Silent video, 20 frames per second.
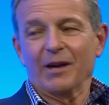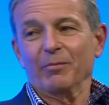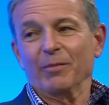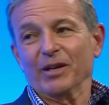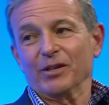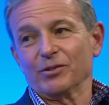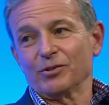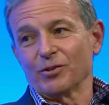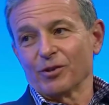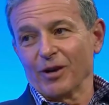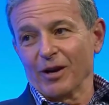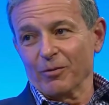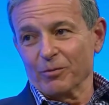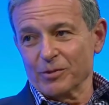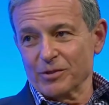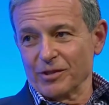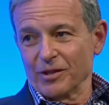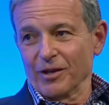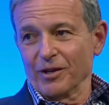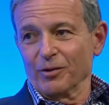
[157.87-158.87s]
made sure I was
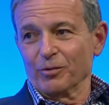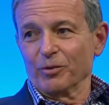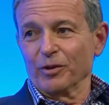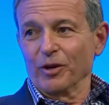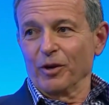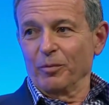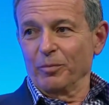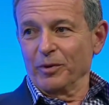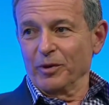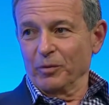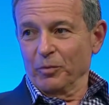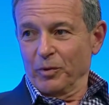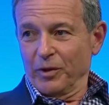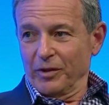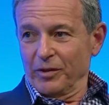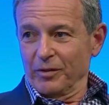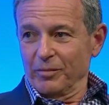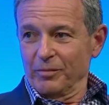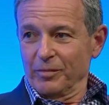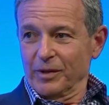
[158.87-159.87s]
there to reopen it with
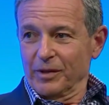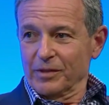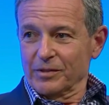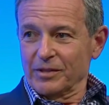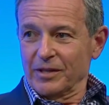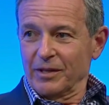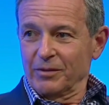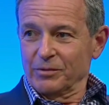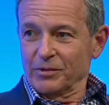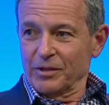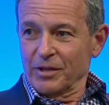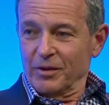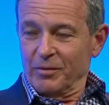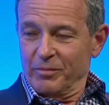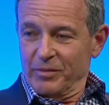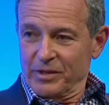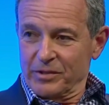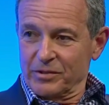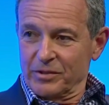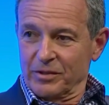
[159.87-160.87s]
him because I was on a
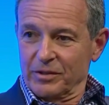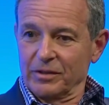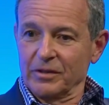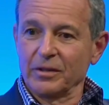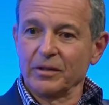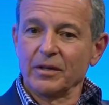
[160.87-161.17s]
mission,